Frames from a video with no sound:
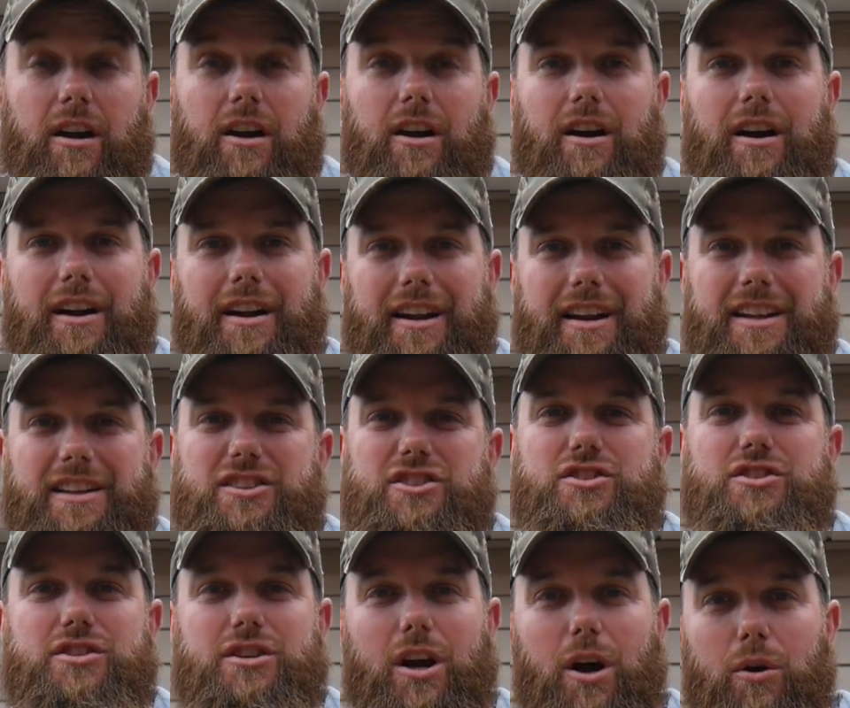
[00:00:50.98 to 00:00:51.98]
All right, it is
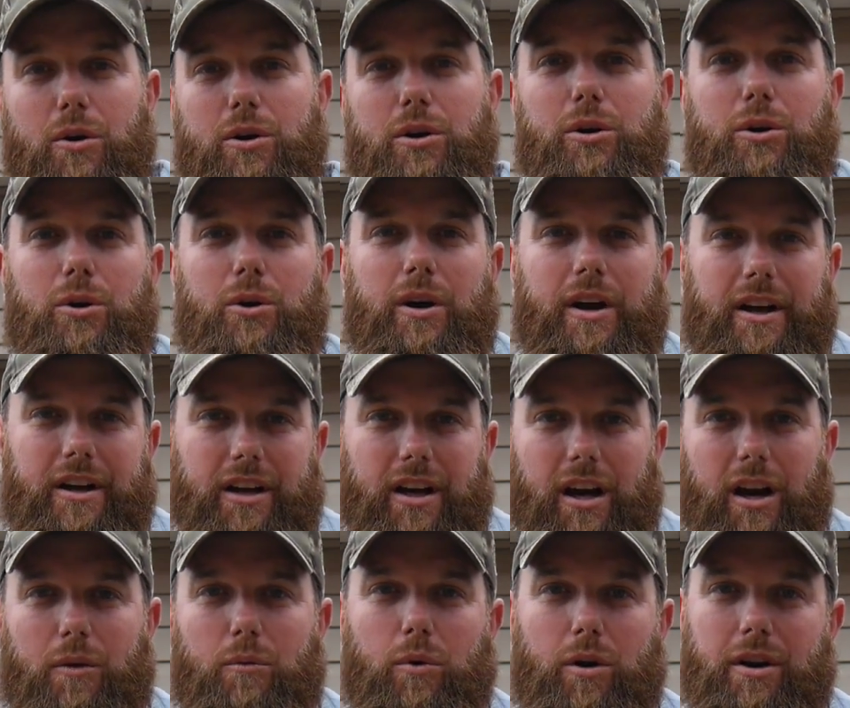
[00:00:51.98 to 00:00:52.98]
so cool how
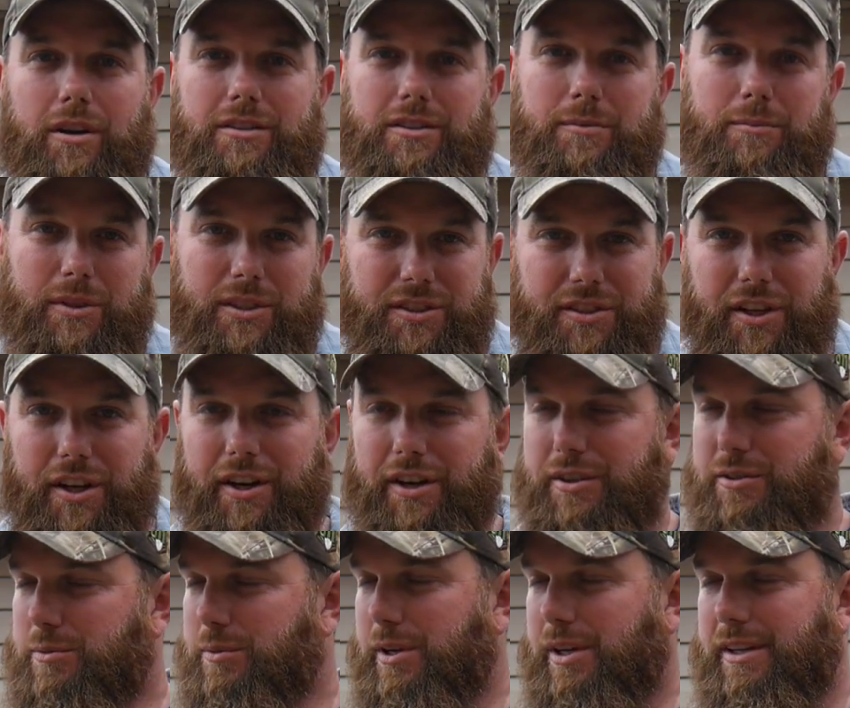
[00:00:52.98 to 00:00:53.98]
God works in
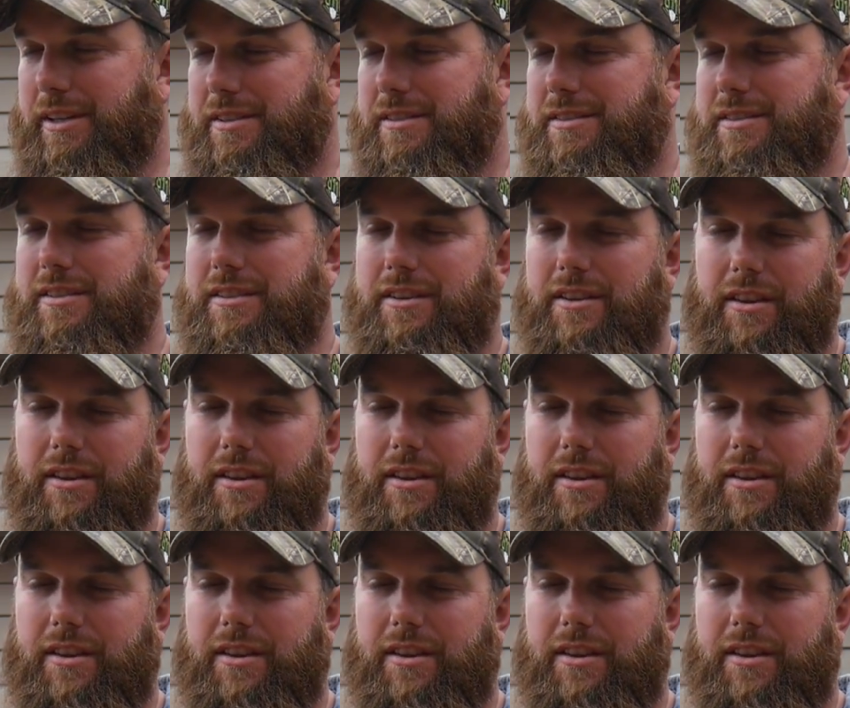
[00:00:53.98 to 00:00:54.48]
mysterious ways.